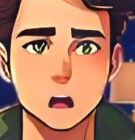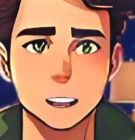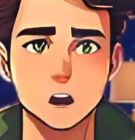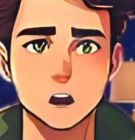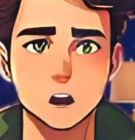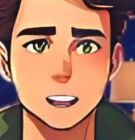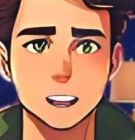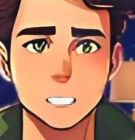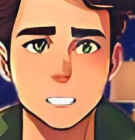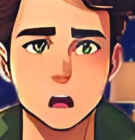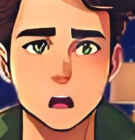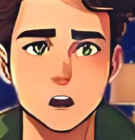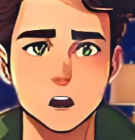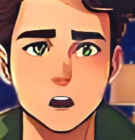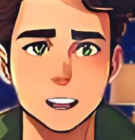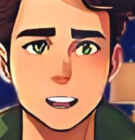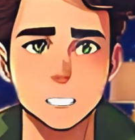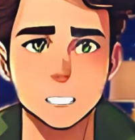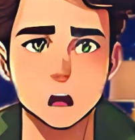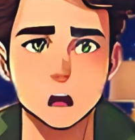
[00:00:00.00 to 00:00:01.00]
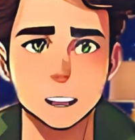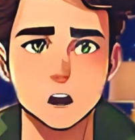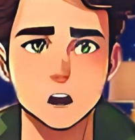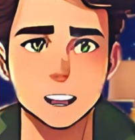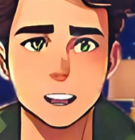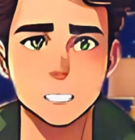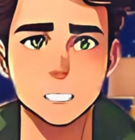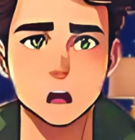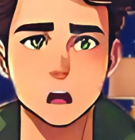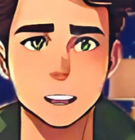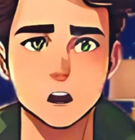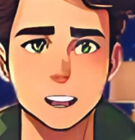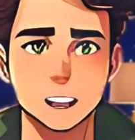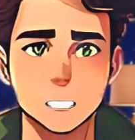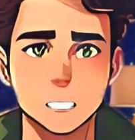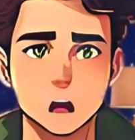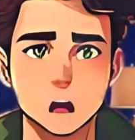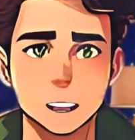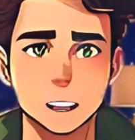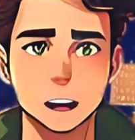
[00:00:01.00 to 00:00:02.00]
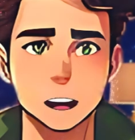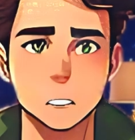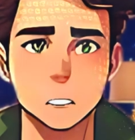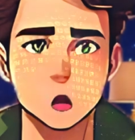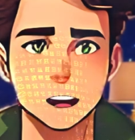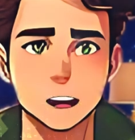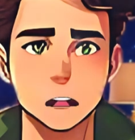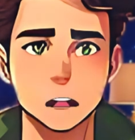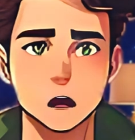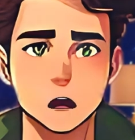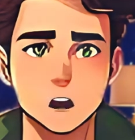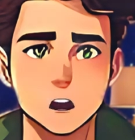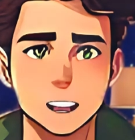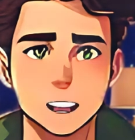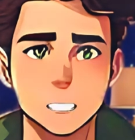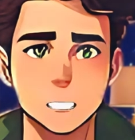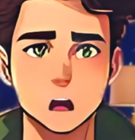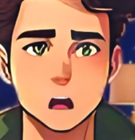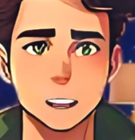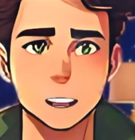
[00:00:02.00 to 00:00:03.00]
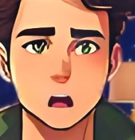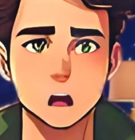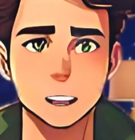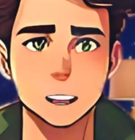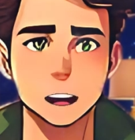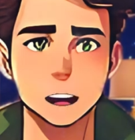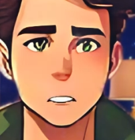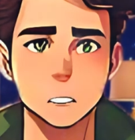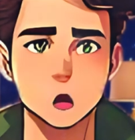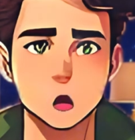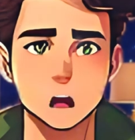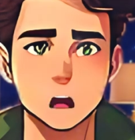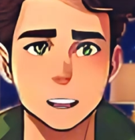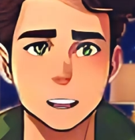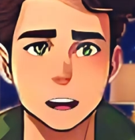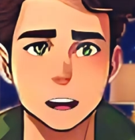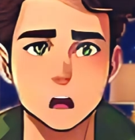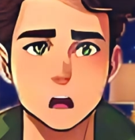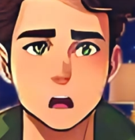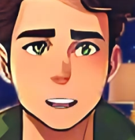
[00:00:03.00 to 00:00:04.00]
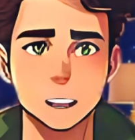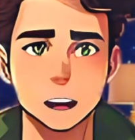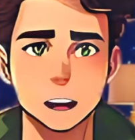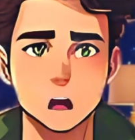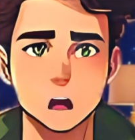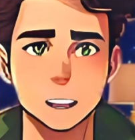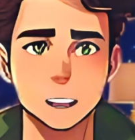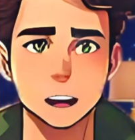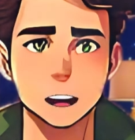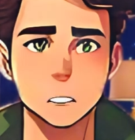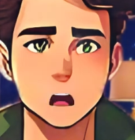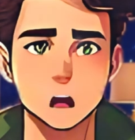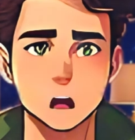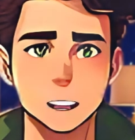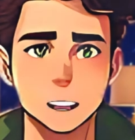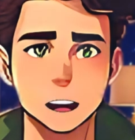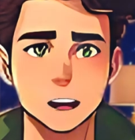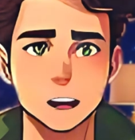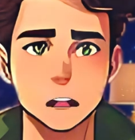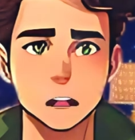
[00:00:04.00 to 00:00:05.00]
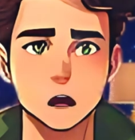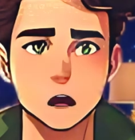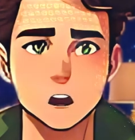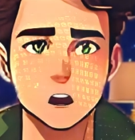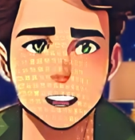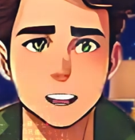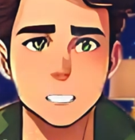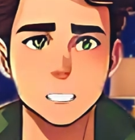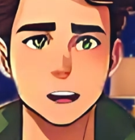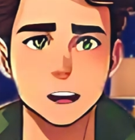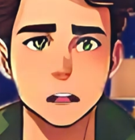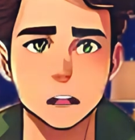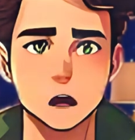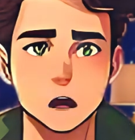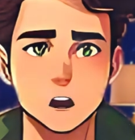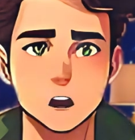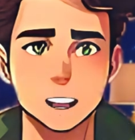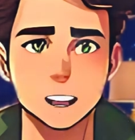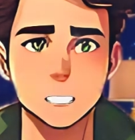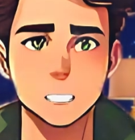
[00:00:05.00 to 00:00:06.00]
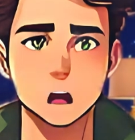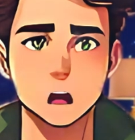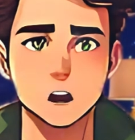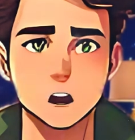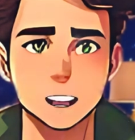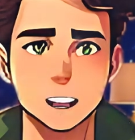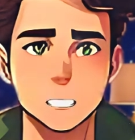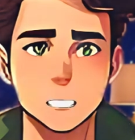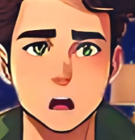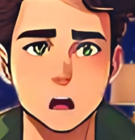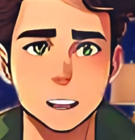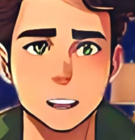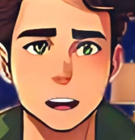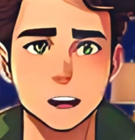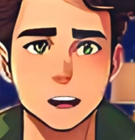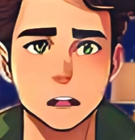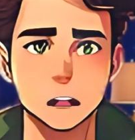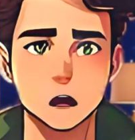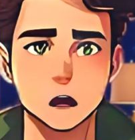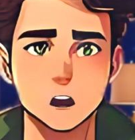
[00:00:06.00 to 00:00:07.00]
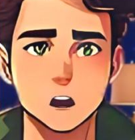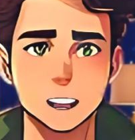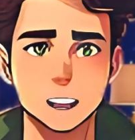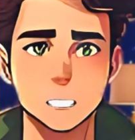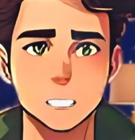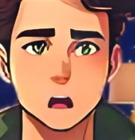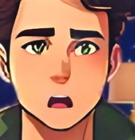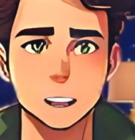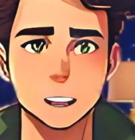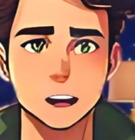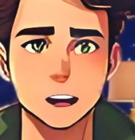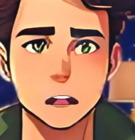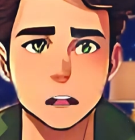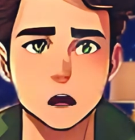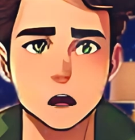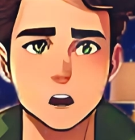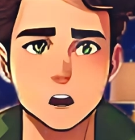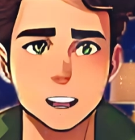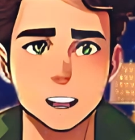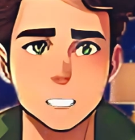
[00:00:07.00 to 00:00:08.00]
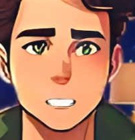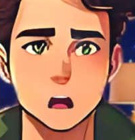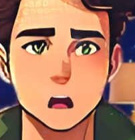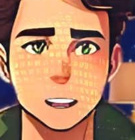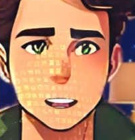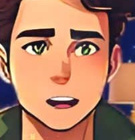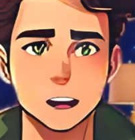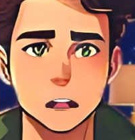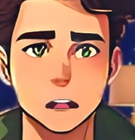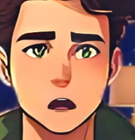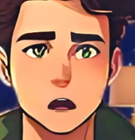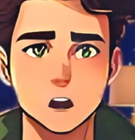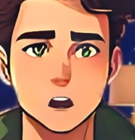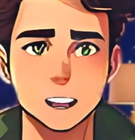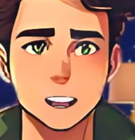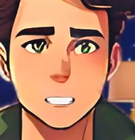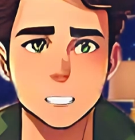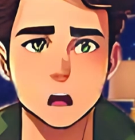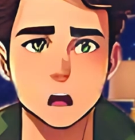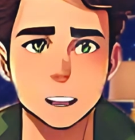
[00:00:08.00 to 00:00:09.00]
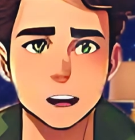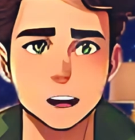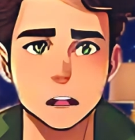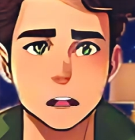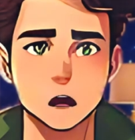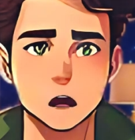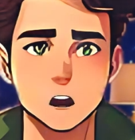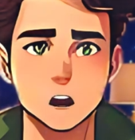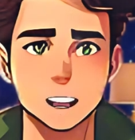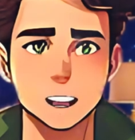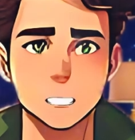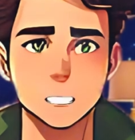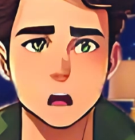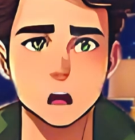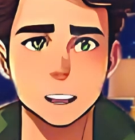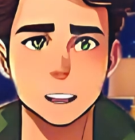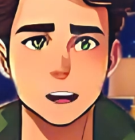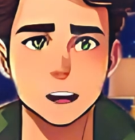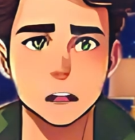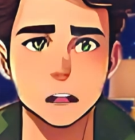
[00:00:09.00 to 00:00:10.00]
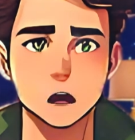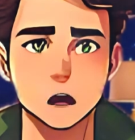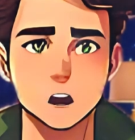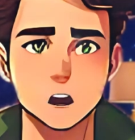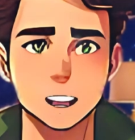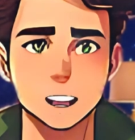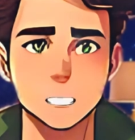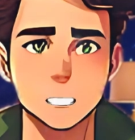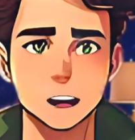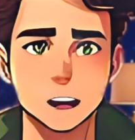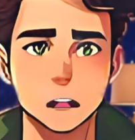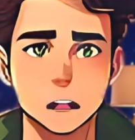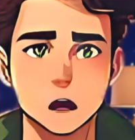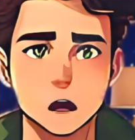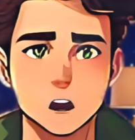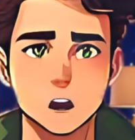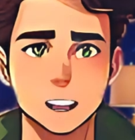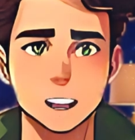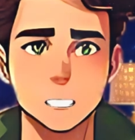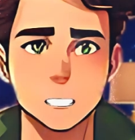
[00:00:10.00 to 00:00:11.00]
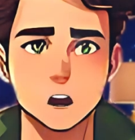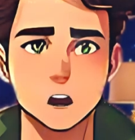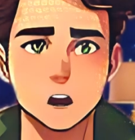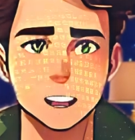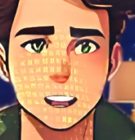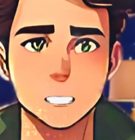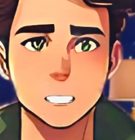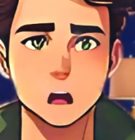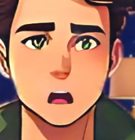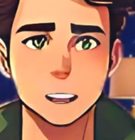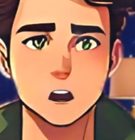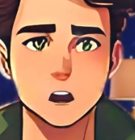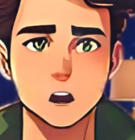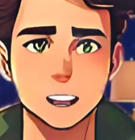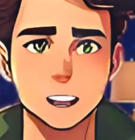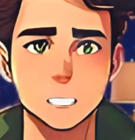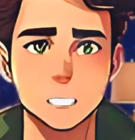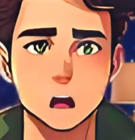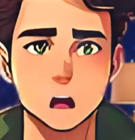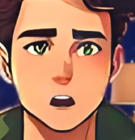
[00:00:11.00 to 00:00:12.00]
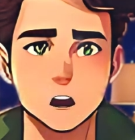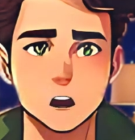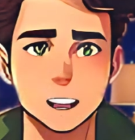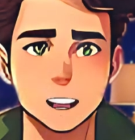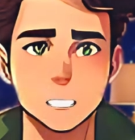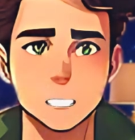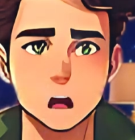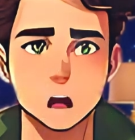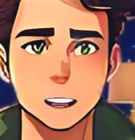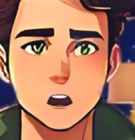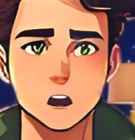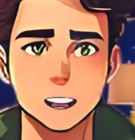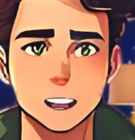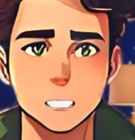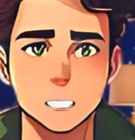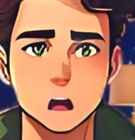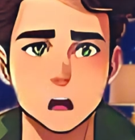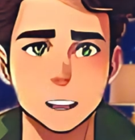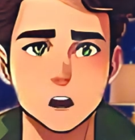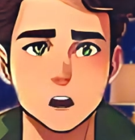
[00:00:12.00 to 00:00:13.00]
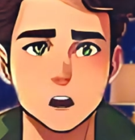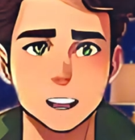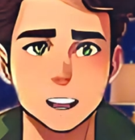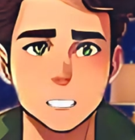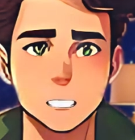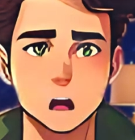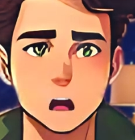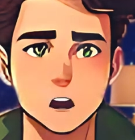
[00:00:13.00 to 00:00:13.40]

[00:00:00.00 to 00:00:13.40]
cryptocurrency. Why? Well, it often boils down to a couple of key challenges. First up, there's the volatility. Prices can swing wildly. One minute your Bitcoin is soaring, and the next, it's plummeting.